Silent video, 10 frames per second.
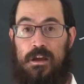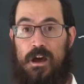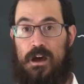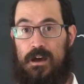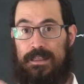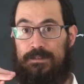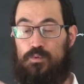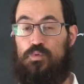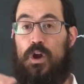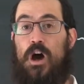
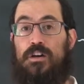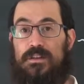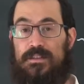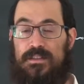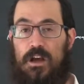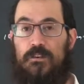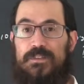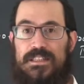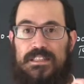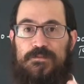rungs
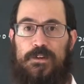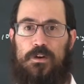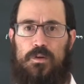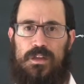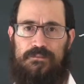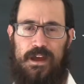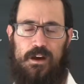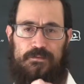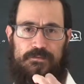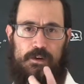of the Sfirot
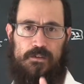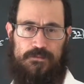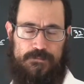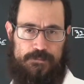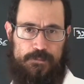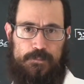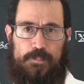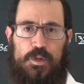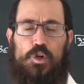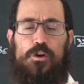of
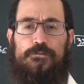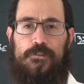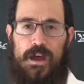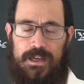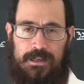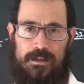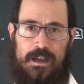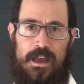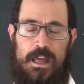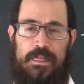purifying
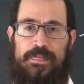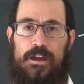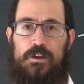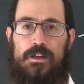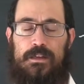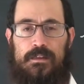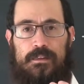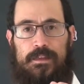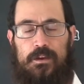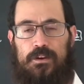
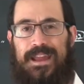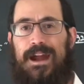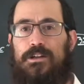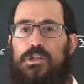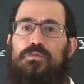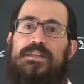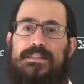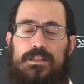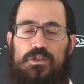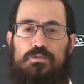their
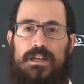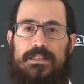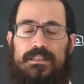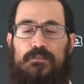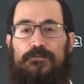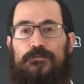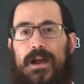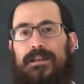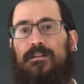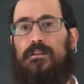characteristic traits to
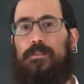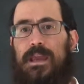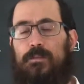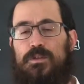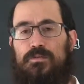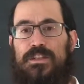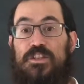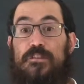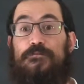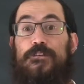finally be able to
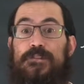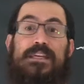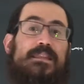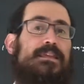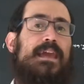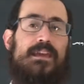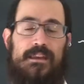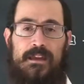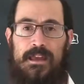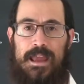reach the 50th
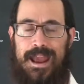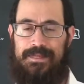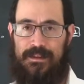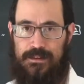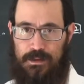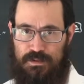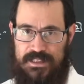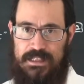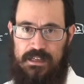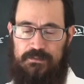gate. And then they
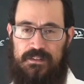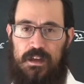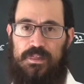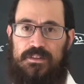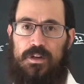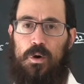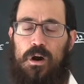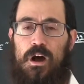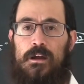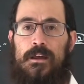received the
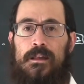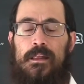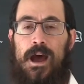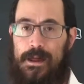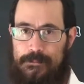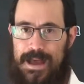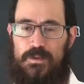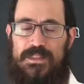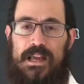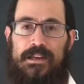Torah on
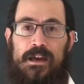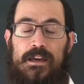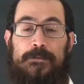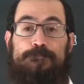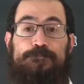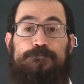Mount Sinai